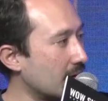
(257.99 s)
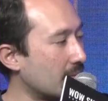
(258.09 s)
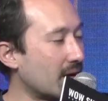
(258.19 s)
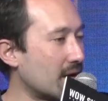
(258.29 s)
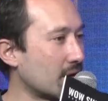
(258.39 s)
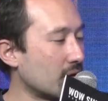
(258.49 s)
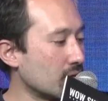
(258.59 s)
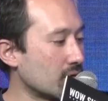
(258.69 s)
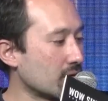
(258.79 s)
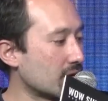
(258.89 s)
meaning
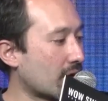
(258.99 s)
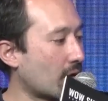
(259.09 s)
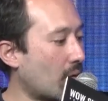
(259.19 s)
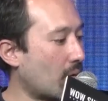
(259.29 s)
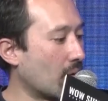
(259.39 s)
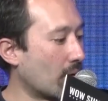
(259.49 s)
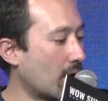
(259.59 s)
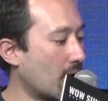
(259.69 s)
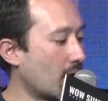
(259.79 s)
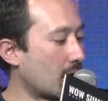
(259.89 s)
users can own
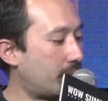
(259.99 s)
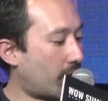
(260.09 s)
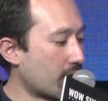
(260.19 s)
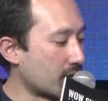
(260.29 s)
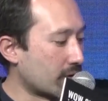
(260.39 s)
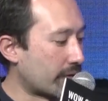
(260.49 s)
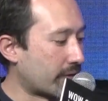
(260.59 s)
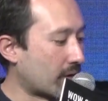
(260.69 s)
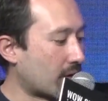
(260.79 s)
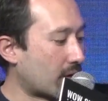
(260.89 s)
part of
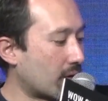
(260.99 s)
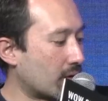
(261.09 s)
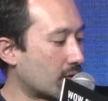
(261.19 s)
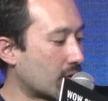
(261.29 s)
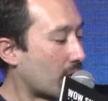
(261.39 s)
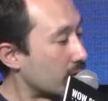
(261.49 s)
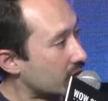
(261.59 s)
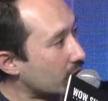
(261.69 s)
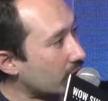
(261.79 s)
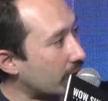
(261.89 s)
the
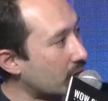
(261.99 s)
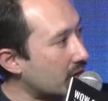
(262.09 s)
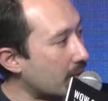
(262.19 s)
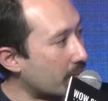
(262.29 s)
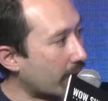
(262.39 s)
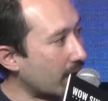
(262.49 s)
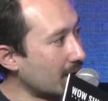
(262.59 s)
content of the gameplay,